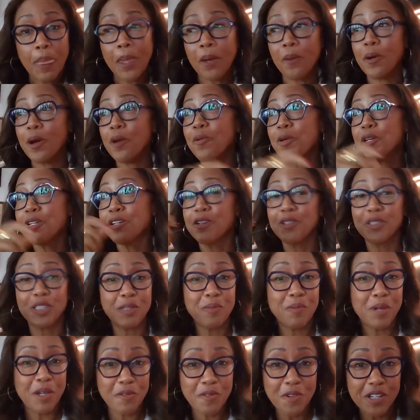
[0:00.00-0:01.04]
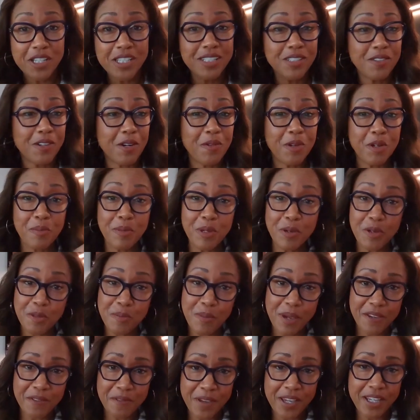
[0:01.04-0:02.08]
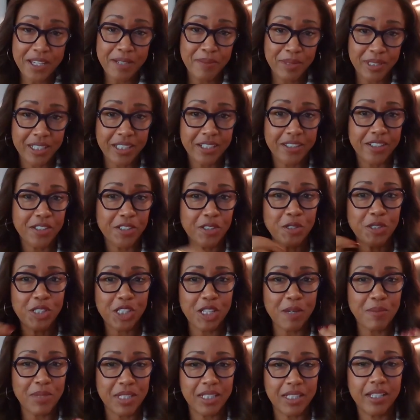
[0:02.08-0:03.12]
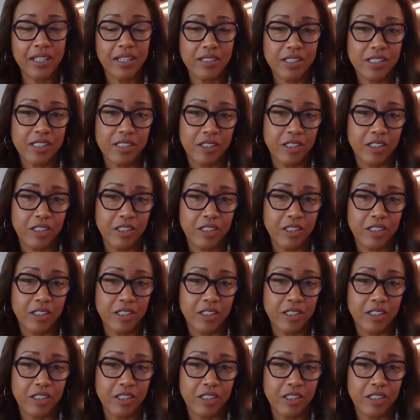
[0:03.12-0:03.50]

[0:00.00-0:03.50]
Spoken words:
or I want to go see my friends, or I want to be with my family or do something else.